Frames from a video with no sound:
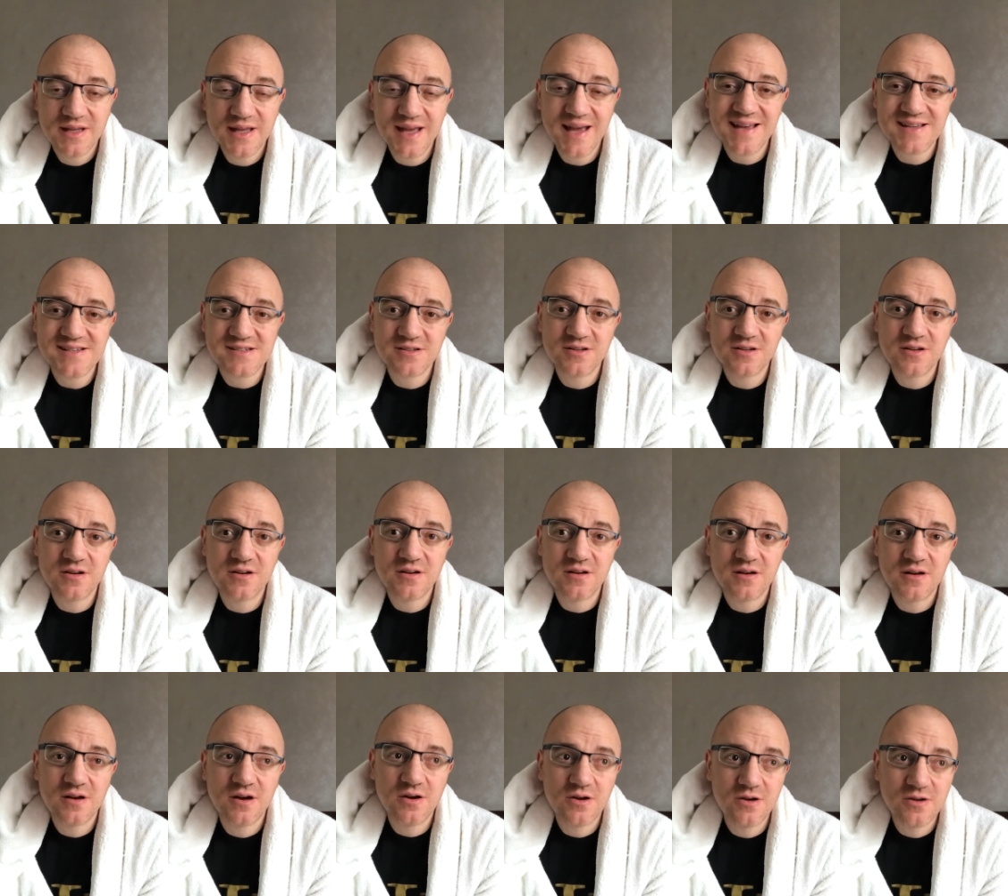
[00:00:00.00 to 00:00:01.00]
He hasn't
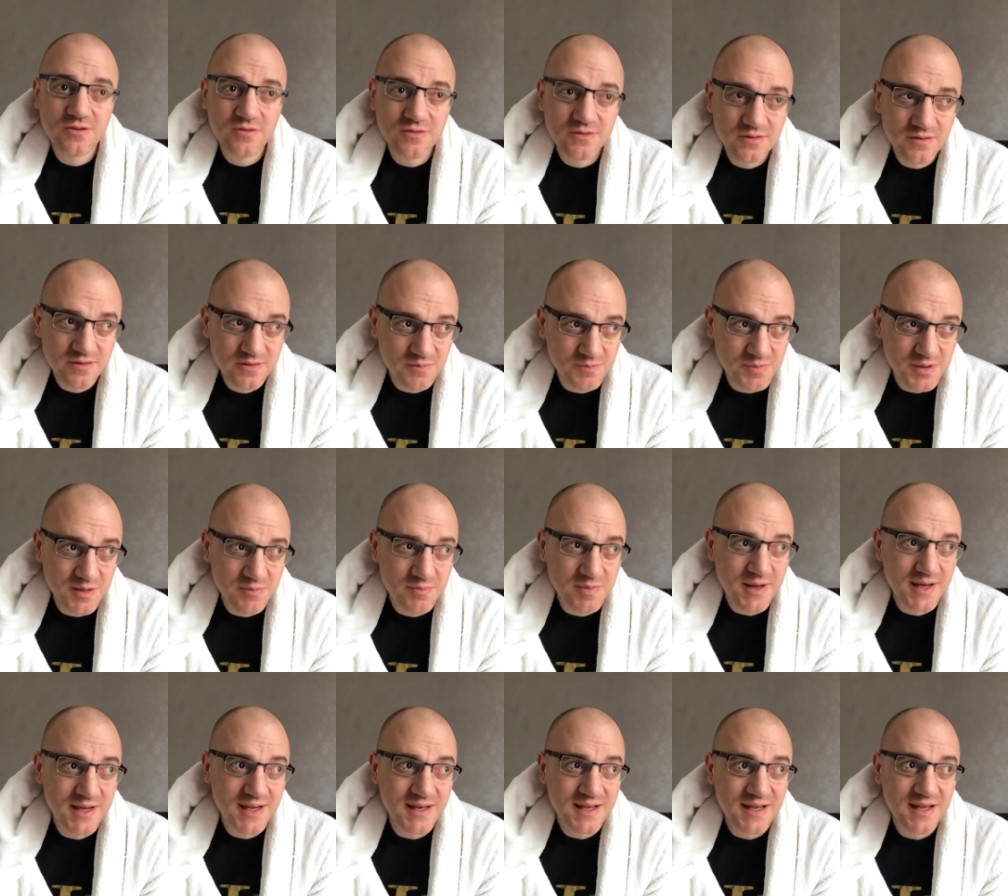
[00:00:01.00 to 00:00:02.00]
earned the big
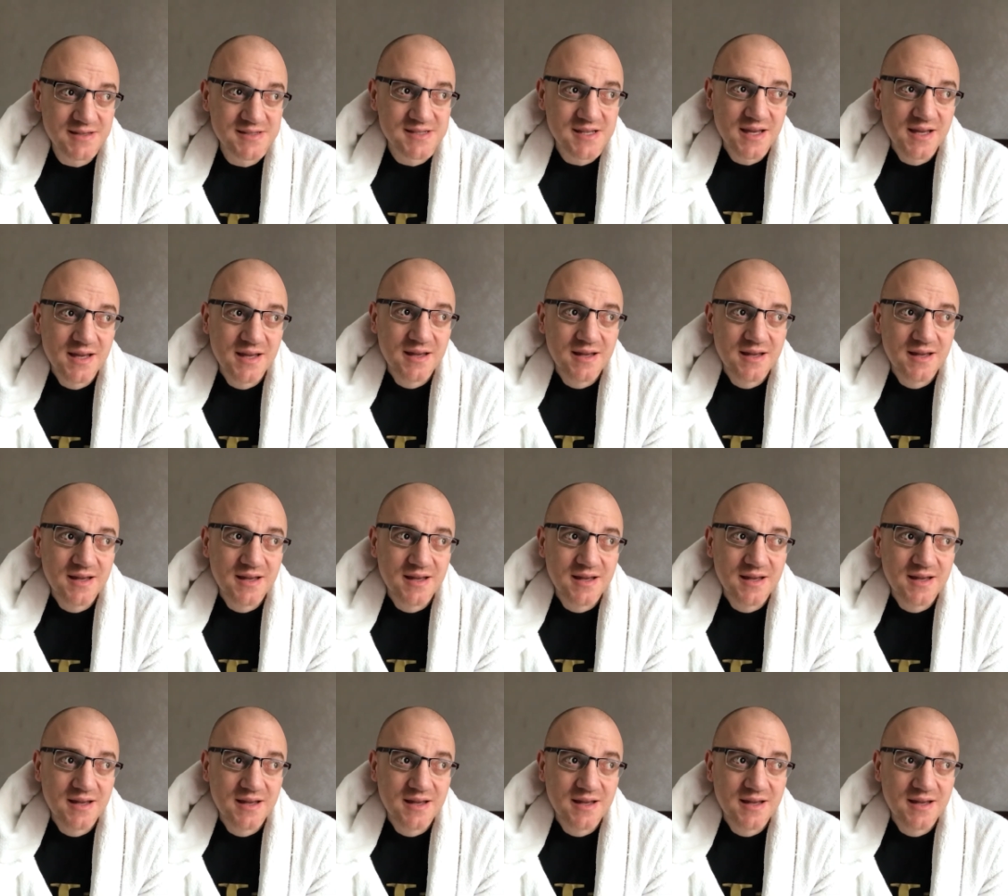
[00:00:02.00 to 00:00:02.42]
paydays,